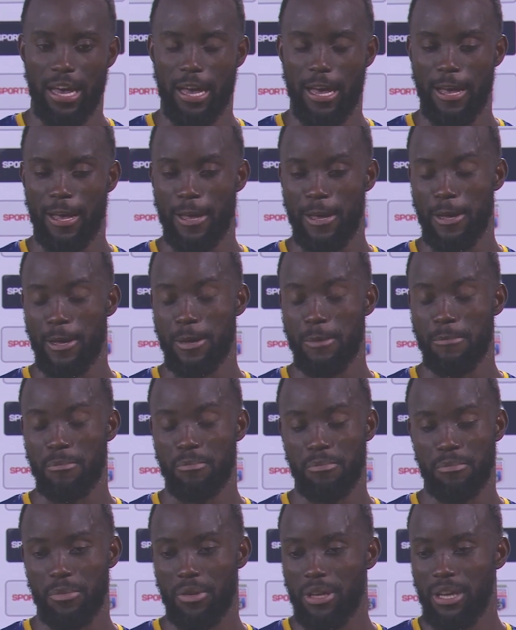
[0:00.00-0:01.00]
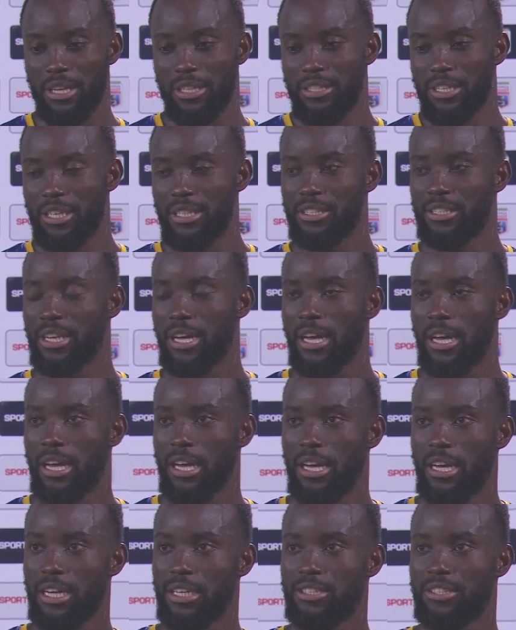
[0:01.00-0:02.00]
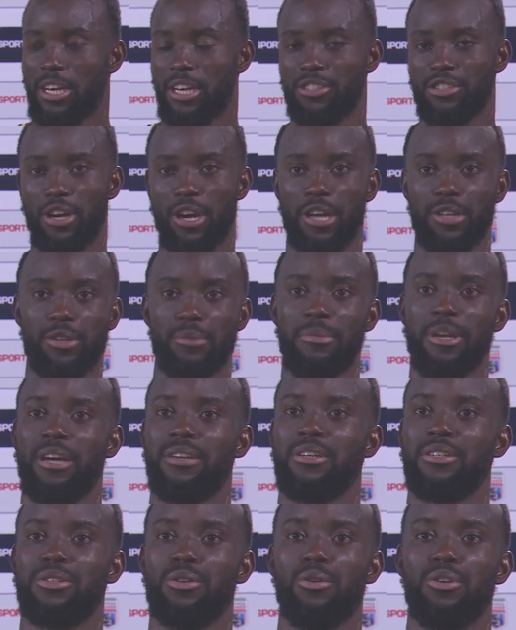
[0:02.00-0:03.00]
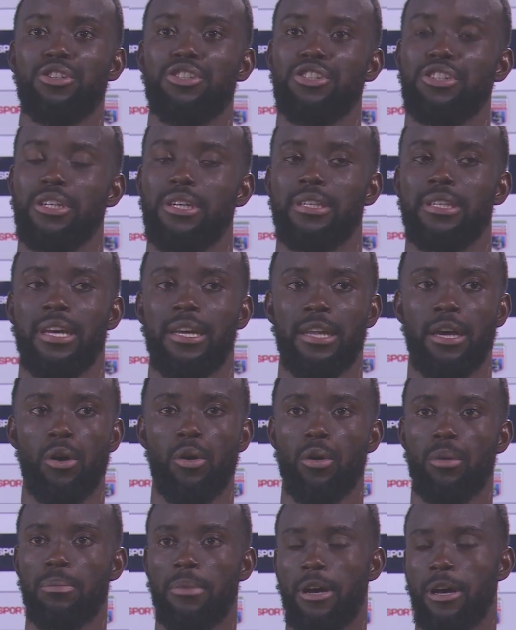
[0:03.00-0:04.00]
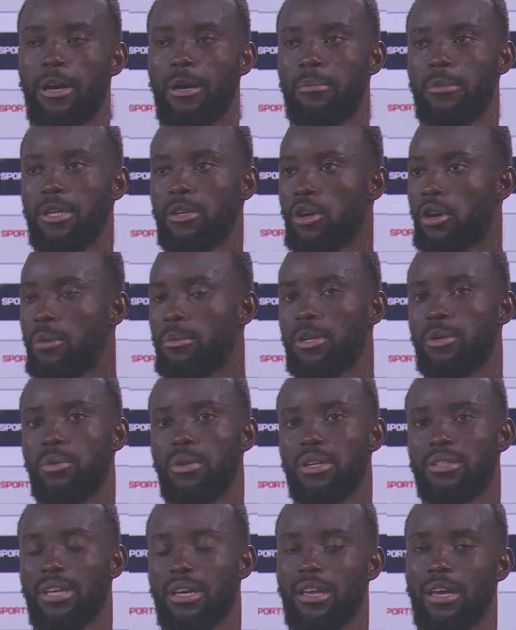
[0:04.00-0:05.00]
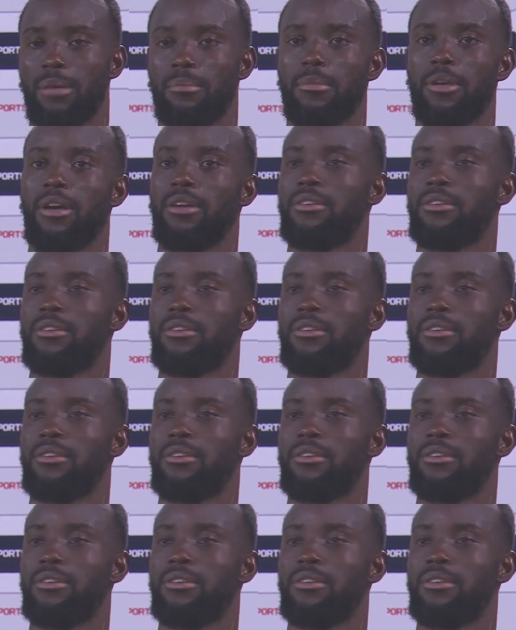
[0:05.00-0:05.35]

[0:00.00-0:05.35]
Um, it, it's, a, it's a joy to be on the score sheet, and I hope um, in coming weeks I can